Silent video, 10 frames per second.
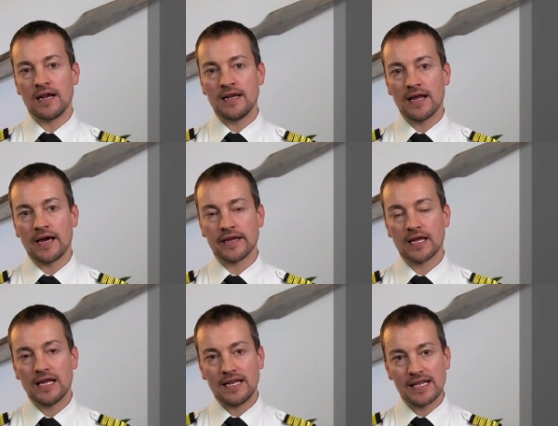are
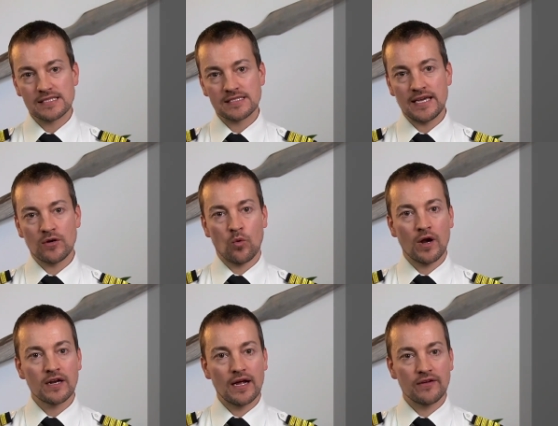alike, let's take
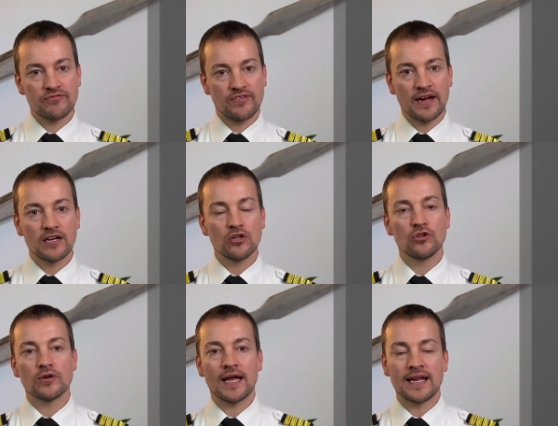one final
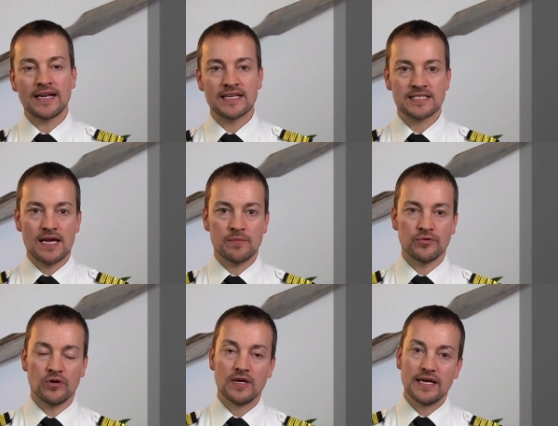look at an
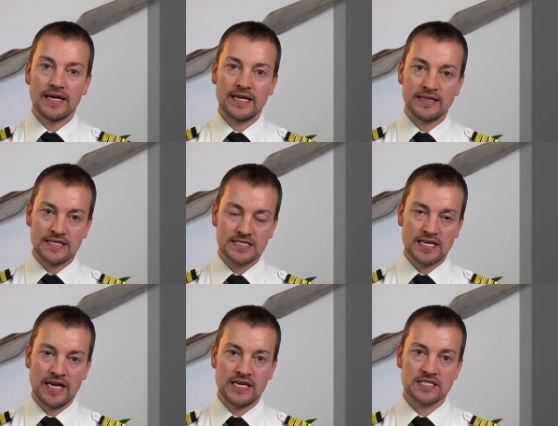example. In
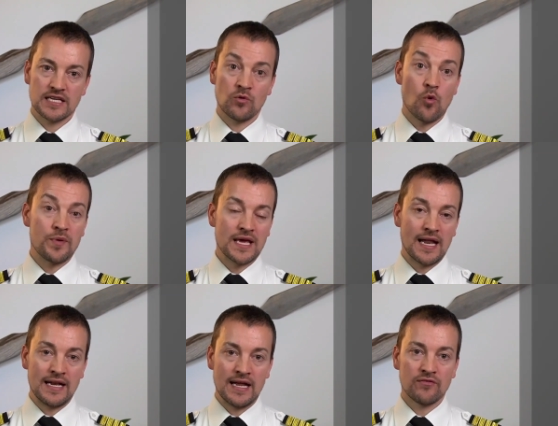this case, it will
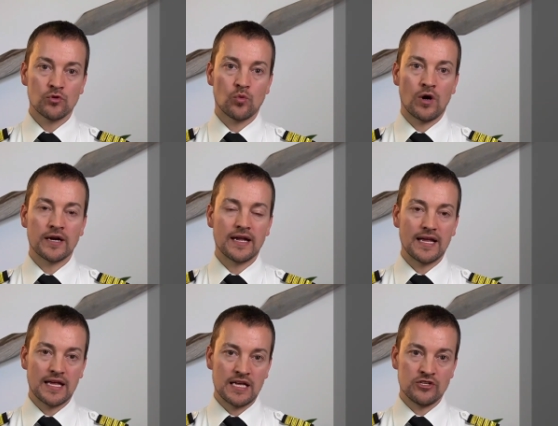be a level
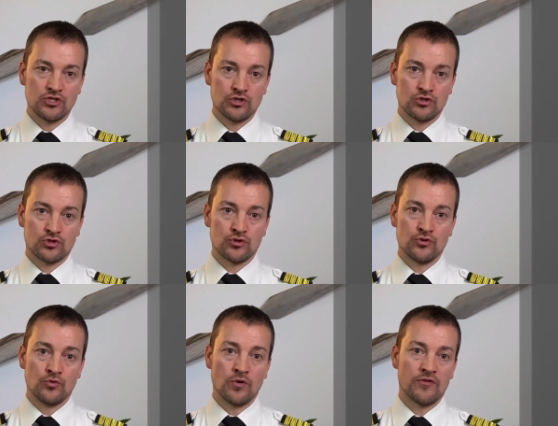one engine
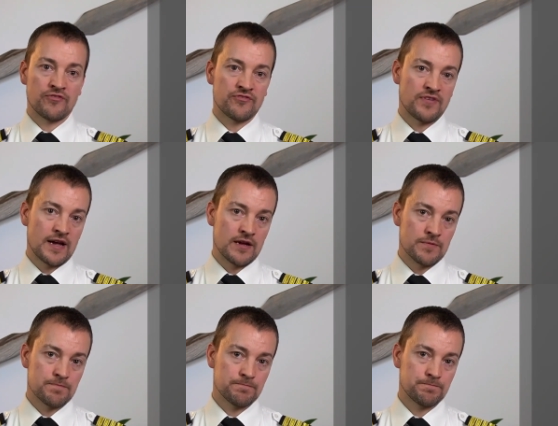two
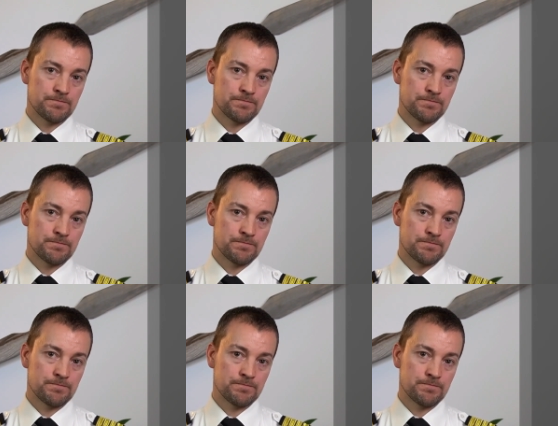fire.